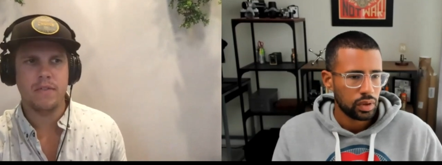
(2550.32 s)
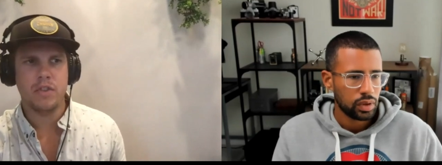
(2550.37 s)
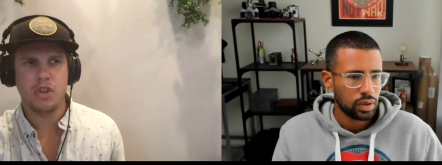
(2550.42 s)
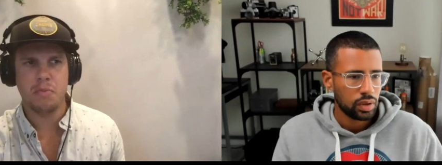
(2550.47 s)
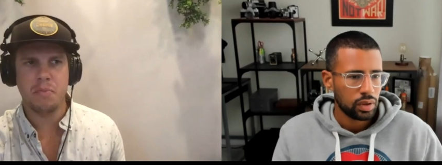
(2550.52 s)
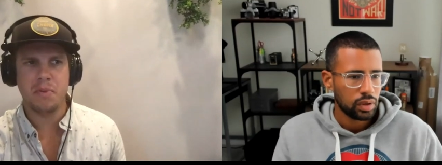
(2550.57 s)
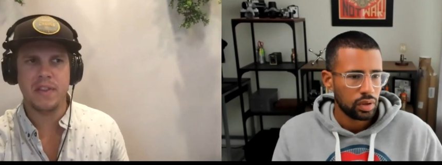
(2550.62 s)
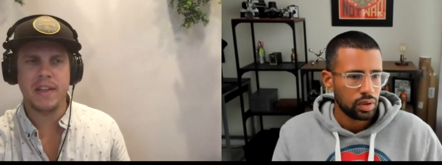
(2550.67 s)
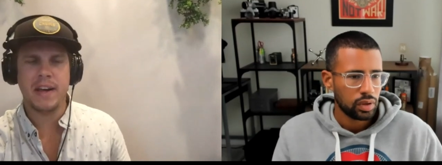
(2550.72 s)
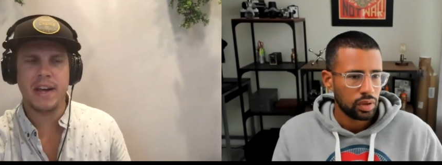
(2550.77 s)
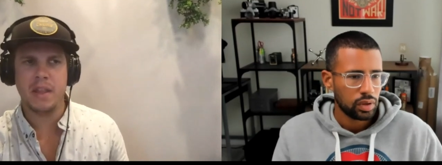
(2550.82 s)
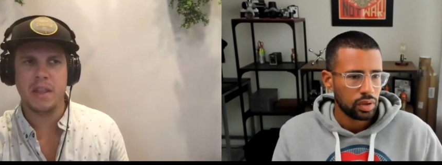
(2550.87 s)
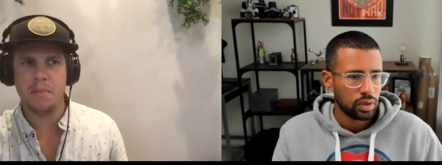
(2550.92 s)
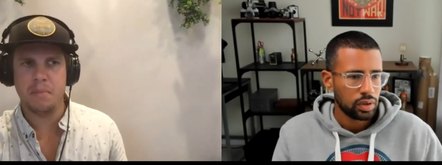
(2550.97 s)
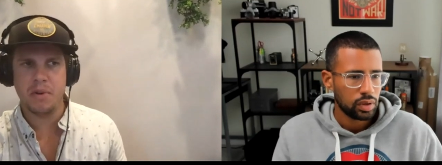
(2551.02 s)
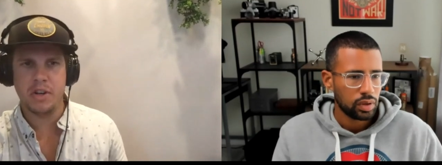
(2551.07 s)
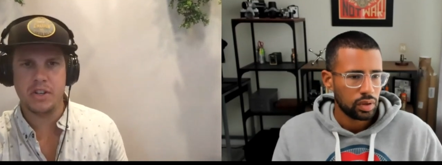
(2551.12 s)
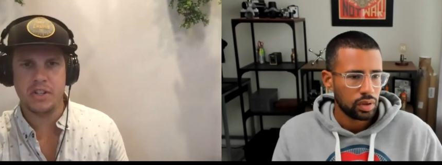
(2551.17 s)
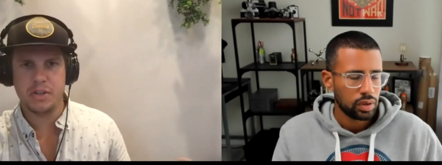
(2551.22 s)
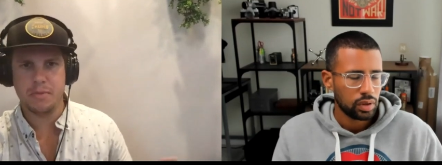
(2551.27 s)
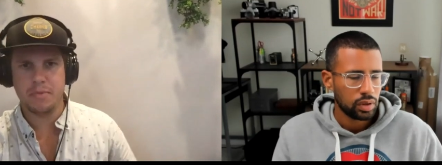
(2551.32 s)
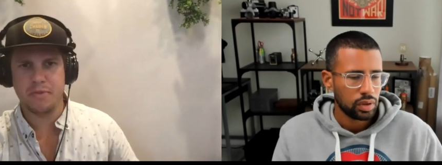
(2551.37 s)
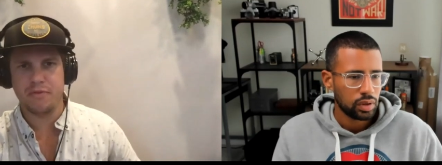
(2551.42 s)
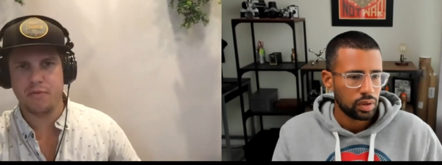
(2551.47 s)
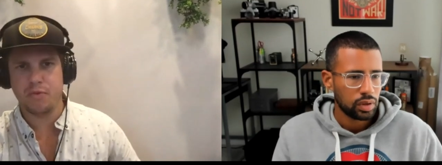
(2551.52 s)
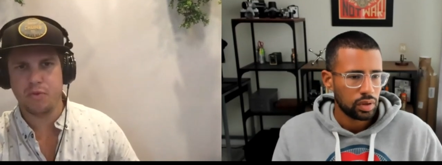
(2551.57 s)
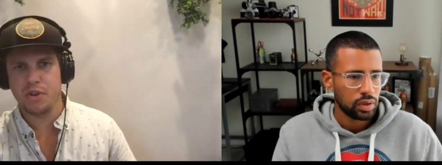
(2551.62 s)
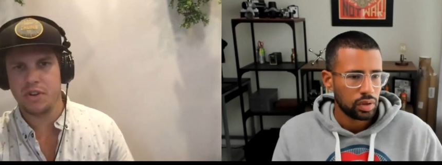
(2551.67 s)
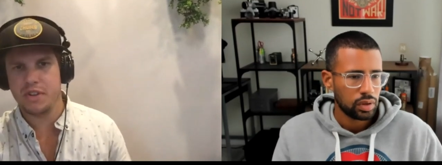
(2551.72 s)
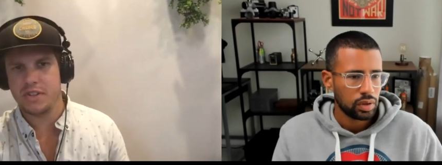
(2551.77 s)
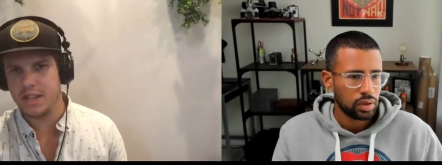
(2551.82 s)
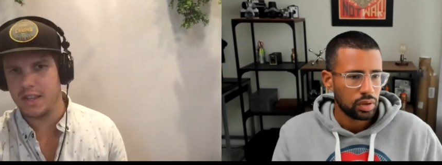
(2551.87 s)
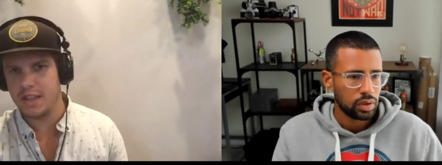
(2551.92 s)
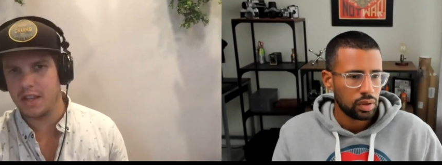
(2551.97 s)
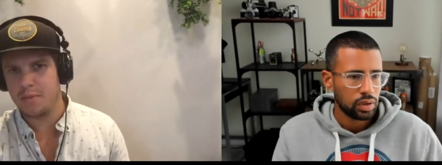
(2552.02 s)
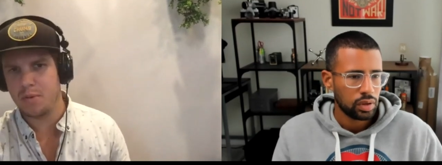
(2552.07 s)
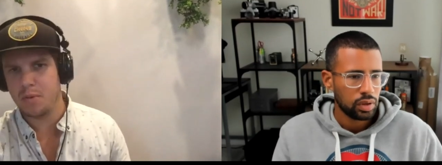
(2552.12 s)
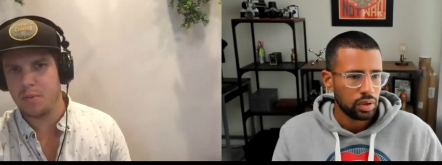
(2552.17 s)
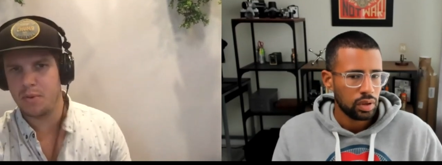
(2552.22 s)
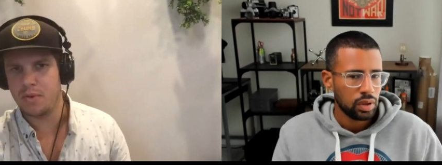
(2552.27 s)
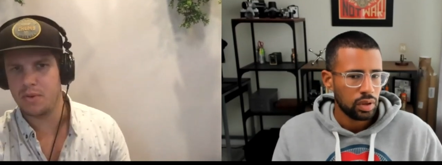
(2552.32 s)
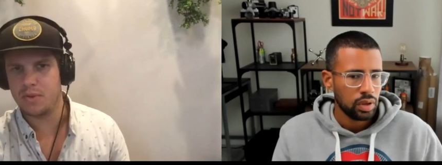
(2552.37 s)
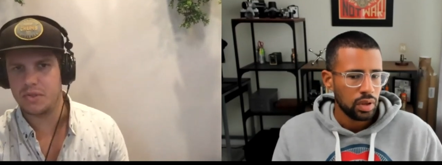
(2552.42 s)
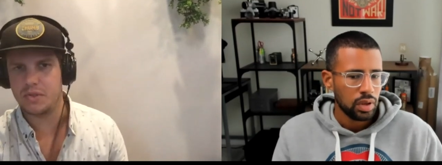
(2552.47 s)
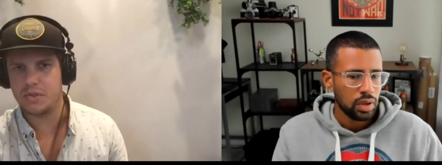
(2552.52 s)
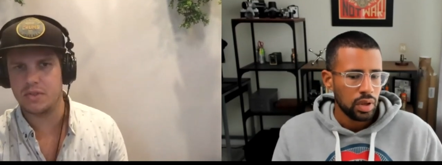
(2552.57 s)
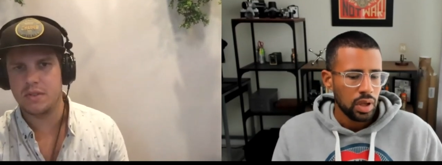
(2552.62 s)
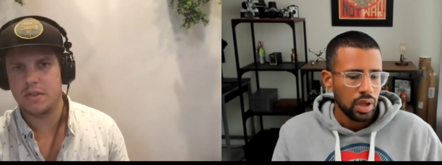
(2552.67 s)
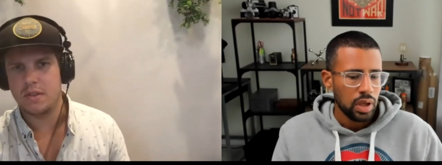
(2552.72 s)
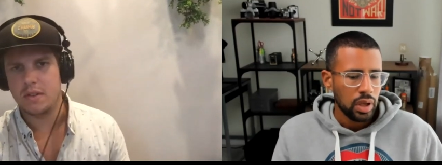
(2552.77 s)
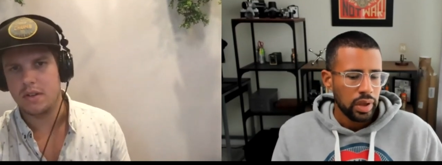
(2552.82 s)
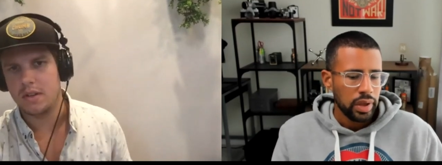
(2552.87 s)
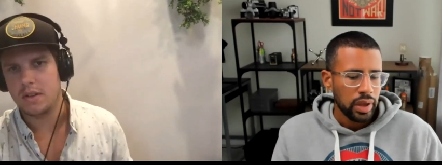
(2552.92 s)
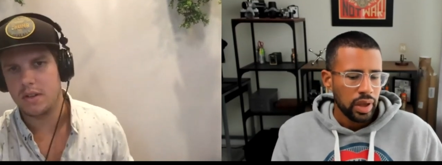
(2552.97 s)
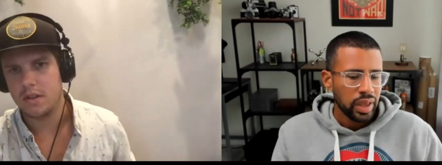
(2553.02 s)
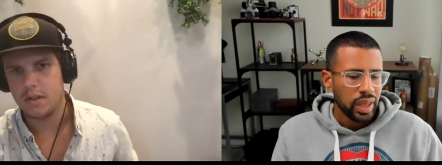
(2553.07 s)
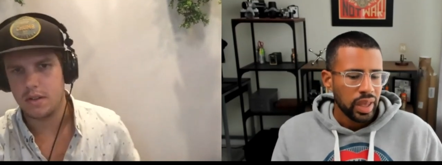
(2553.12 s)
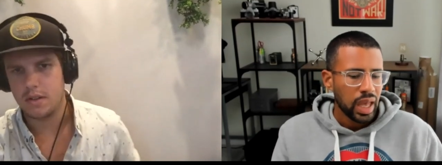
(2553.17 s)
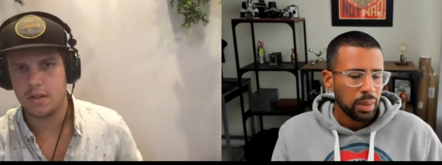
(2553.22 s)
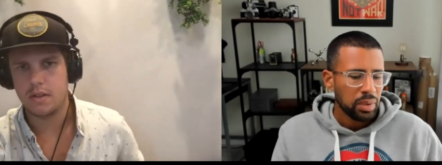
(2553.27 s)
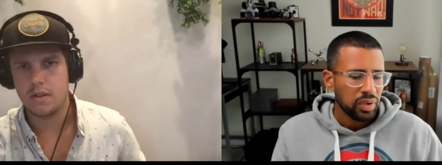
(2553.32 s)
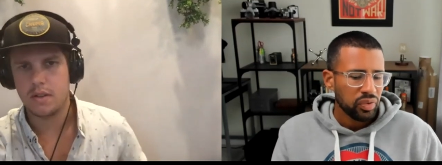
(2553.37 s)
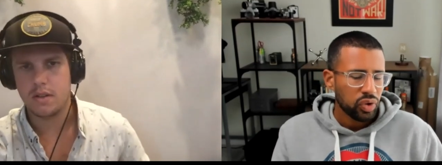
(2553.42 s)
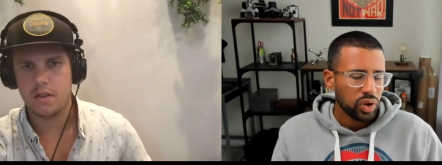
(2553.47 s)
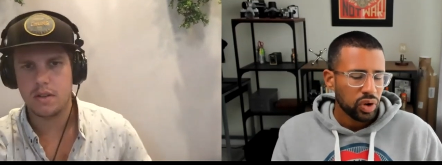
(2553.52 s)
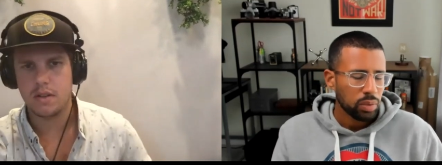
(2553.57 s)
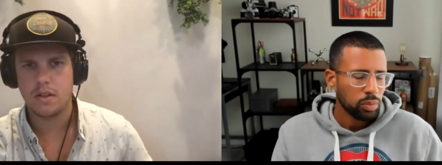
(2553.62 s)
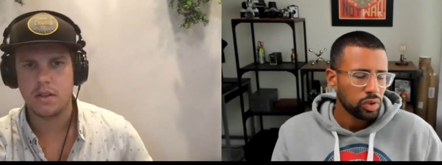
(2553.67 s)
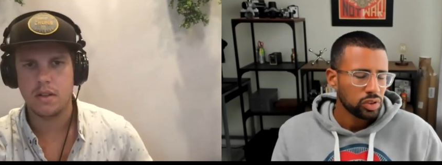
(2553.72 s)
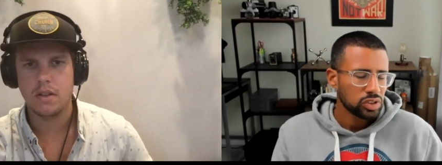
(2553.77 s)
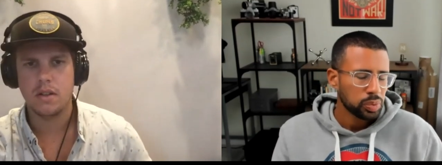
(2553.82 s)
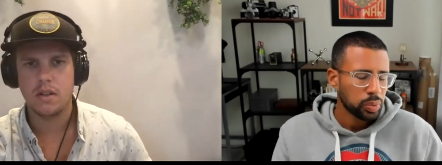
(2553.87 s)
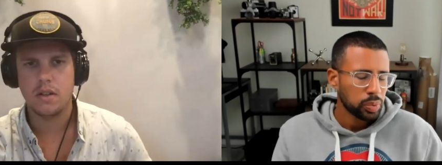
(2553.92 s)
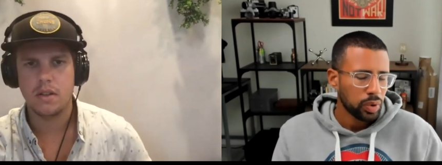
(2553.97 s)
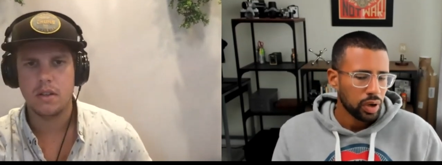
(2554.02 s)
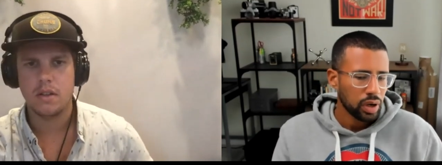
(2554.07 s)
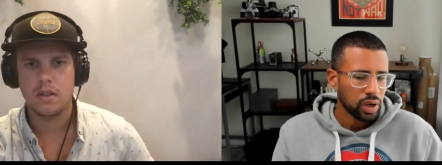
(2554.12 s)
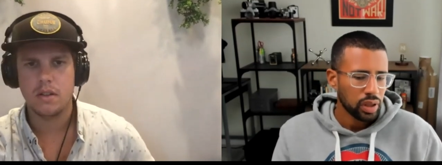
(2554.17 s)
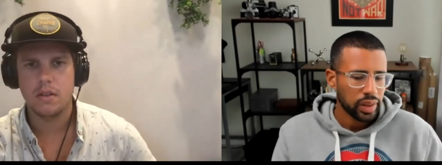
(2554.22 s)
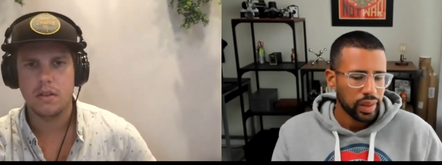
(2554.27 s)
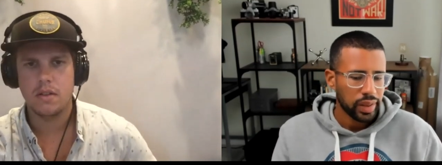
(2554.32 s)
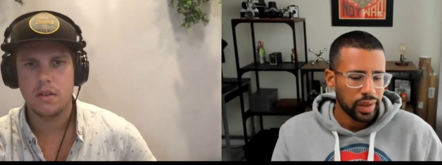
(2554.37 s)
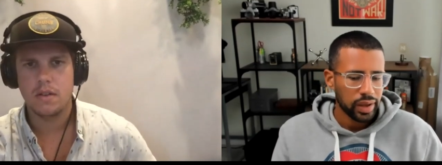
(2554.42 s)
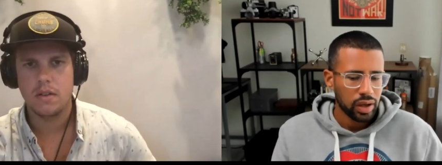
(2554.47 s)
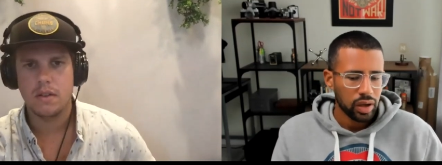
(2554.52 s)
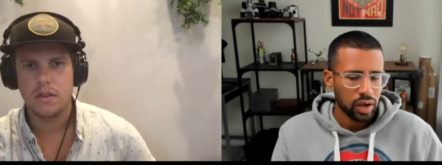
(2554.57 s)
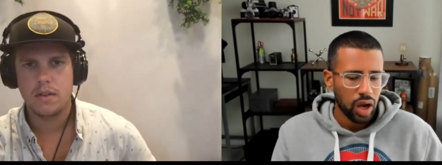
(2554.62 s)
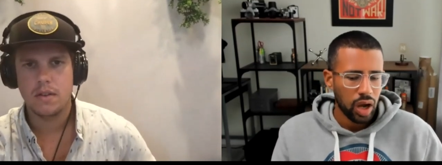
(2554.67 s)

Speaker 1: You build out the budget before you send the proposal.
Speaker 2: Yeah, I mean, for the most part, like